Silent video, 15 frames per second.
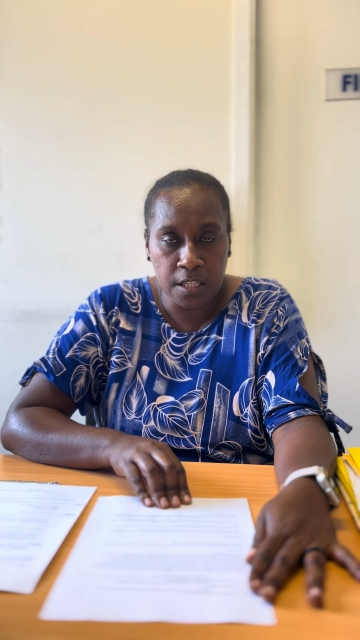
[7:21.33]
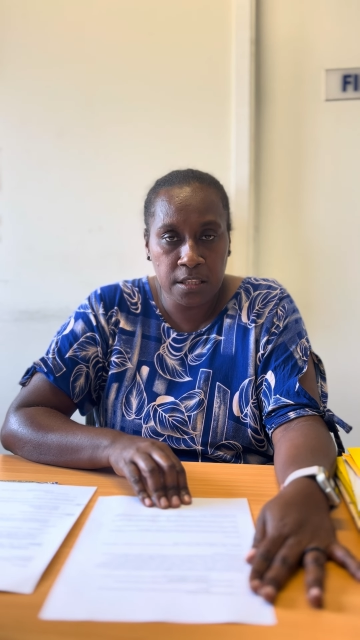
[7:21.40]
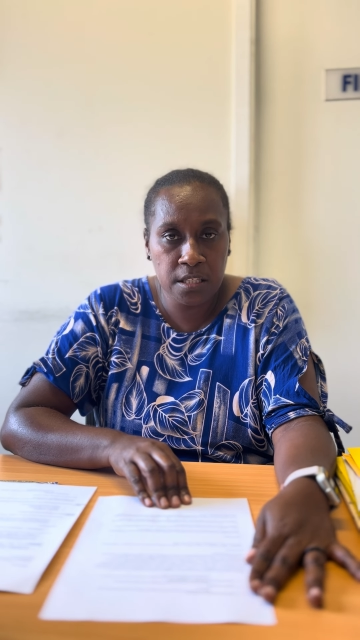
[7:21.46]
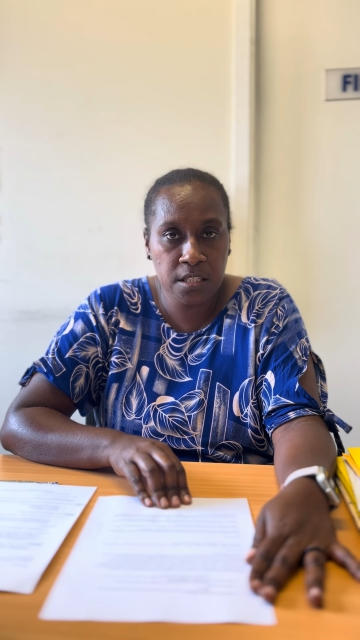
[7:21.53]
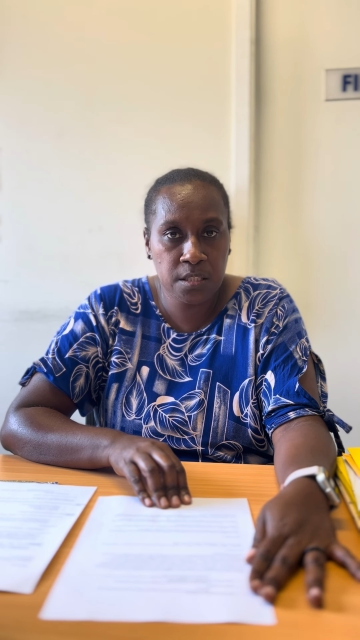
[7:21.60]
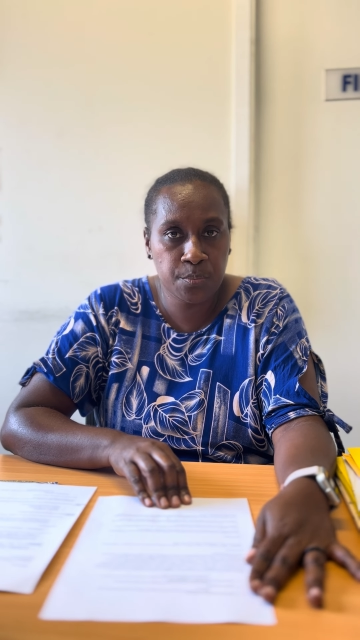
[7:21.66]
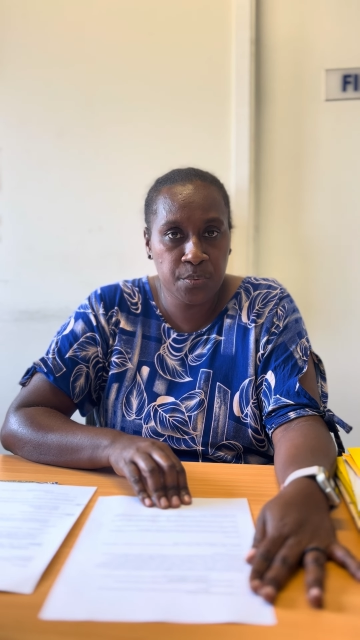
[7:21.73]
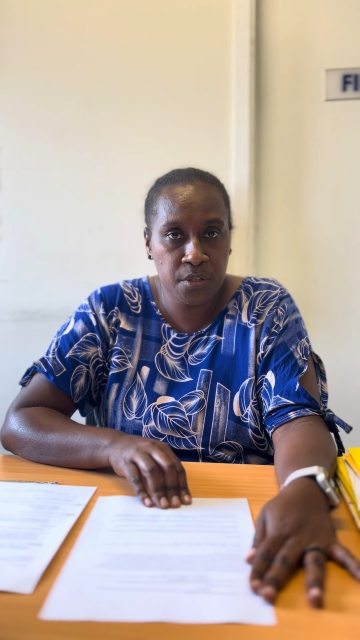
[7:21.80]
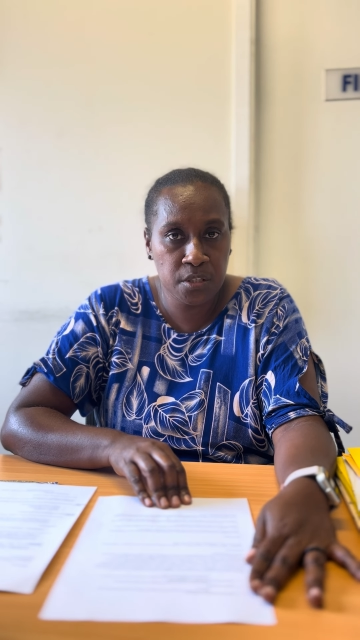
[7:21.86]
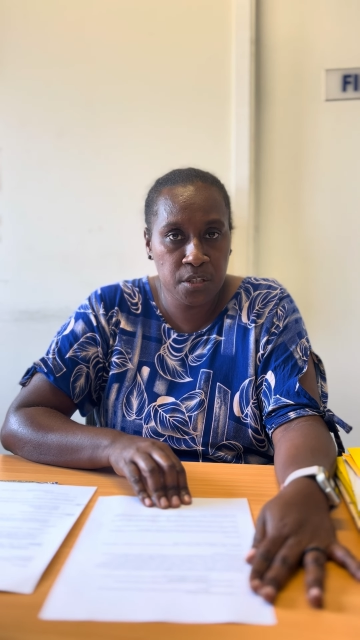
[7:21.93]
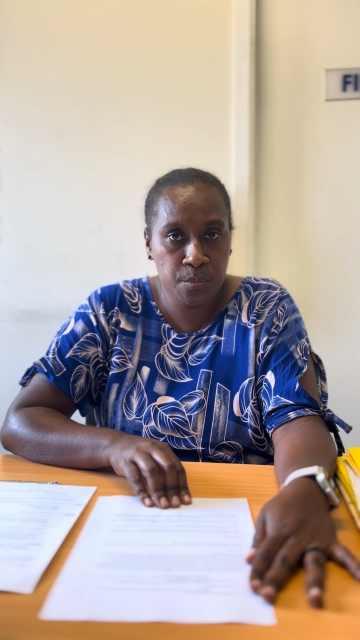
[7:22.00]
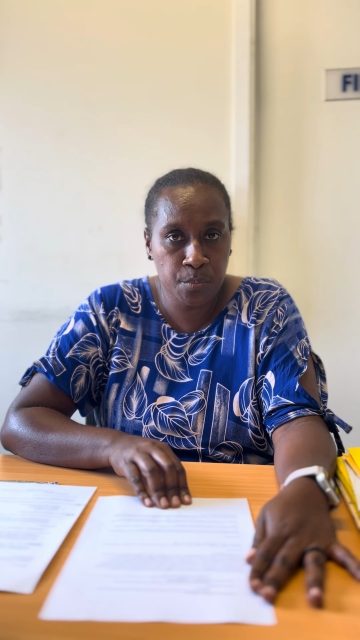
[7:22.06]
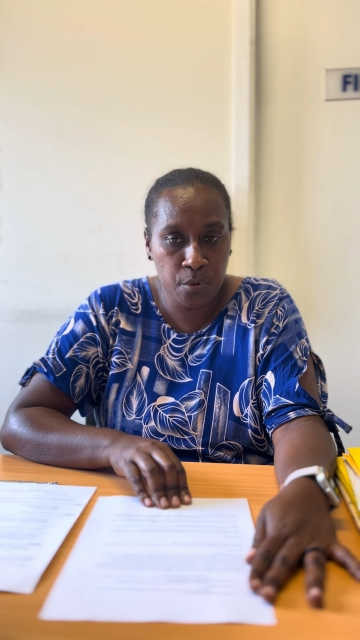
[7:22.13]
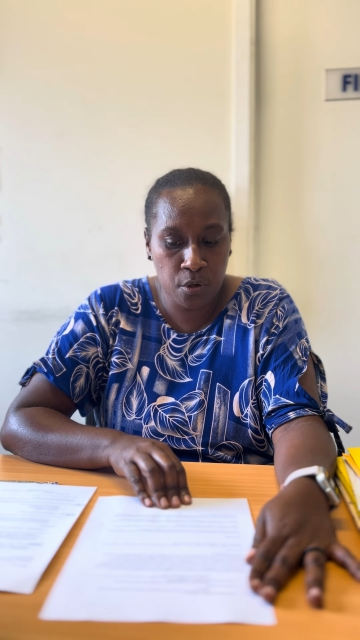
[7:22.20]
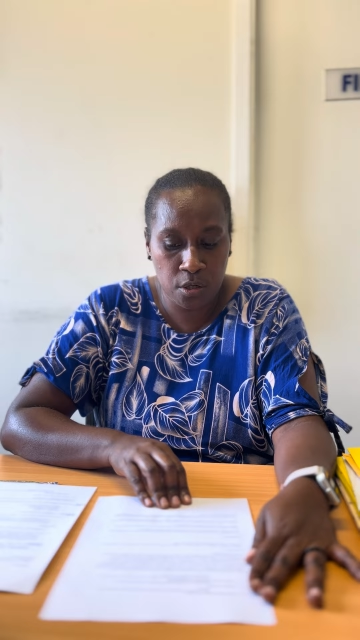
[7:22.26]
these
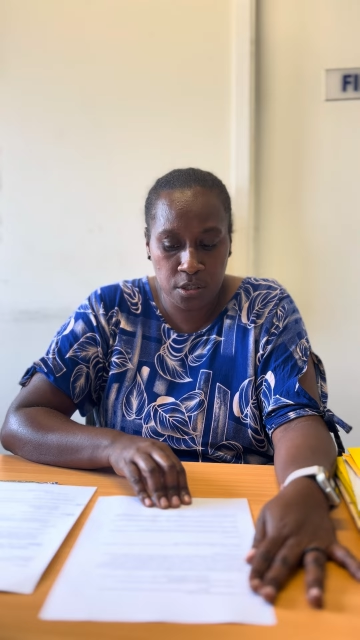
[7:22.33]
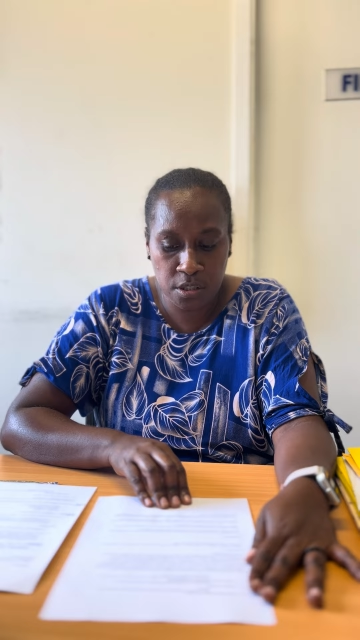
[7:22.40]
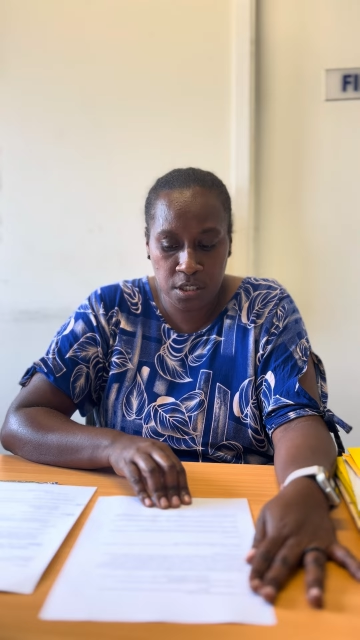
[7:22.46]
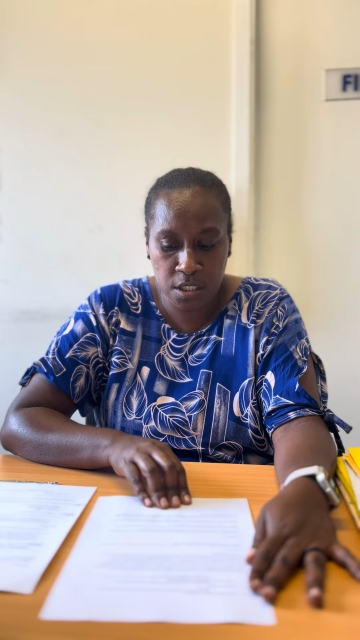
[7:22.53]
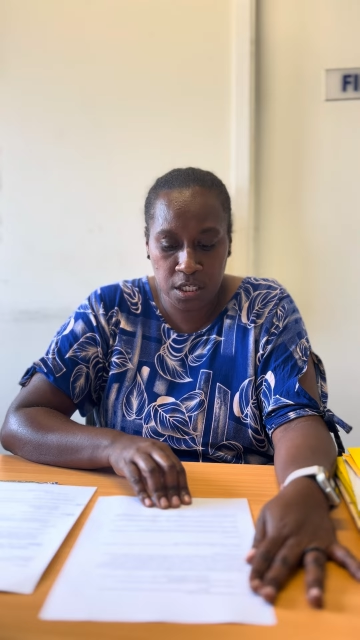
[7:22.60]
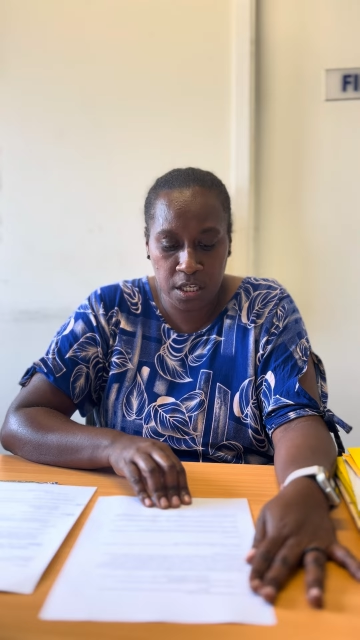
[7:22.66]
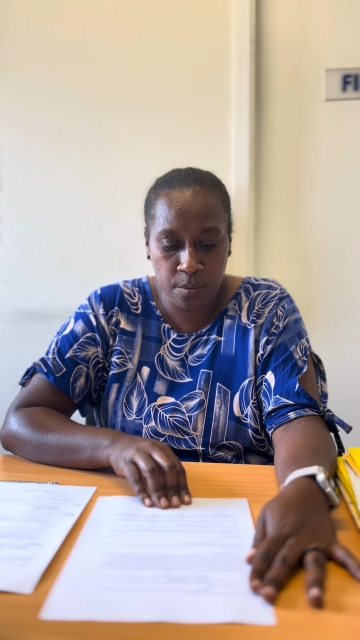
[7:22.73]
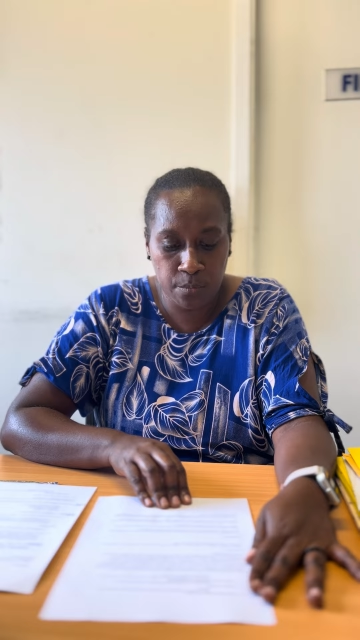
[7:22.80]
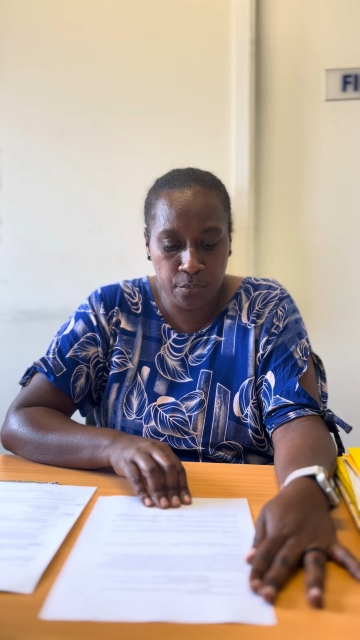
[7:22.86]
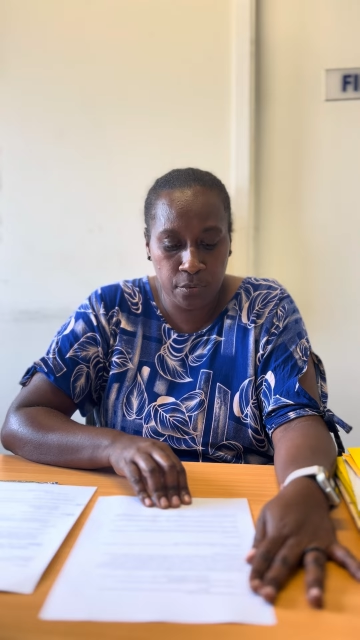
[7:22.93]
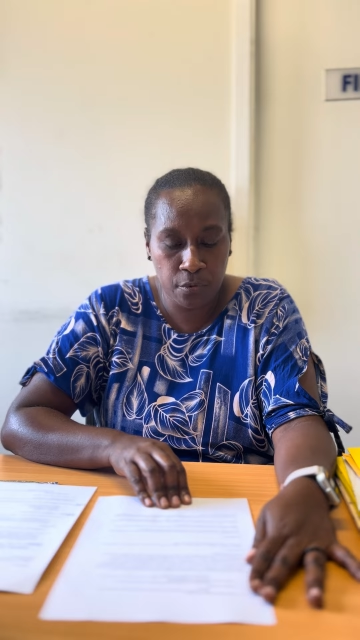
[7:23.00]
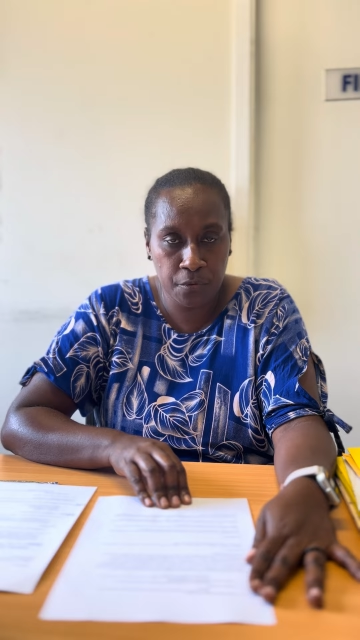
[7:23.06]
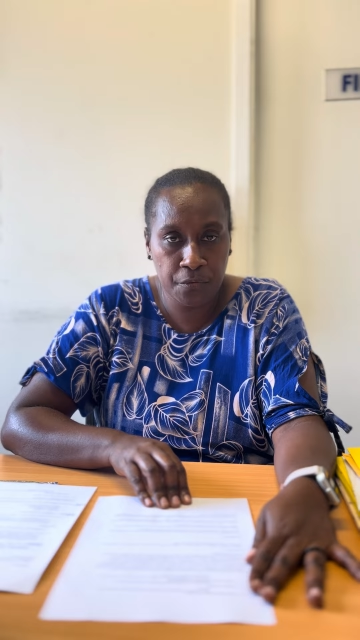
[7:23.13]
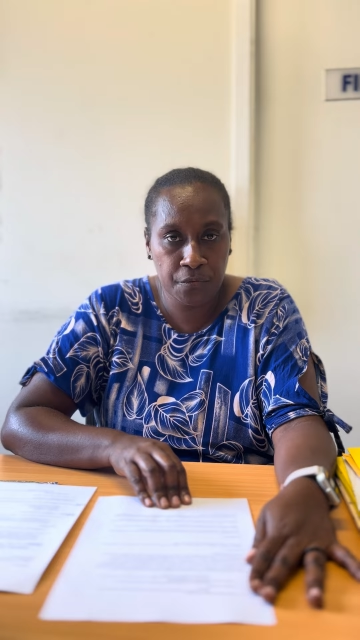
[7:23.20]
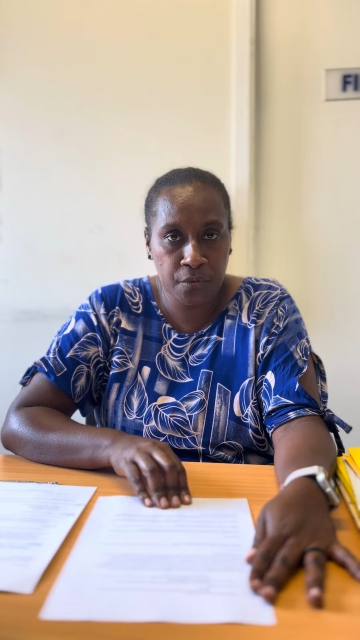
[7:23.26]
principles improve